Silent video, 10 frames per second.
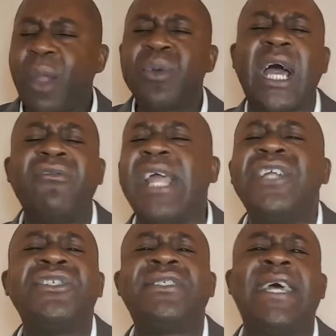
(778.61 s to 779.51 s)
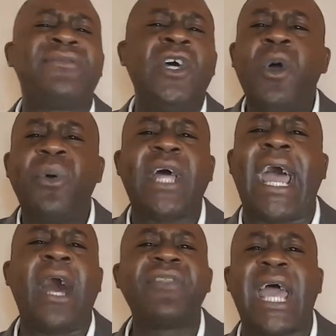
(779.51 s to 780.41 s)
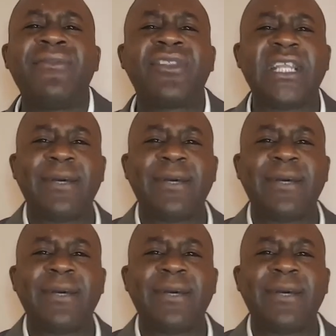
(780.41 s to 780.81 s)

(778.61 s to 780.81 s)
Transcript: with our relationships, with our health, everything.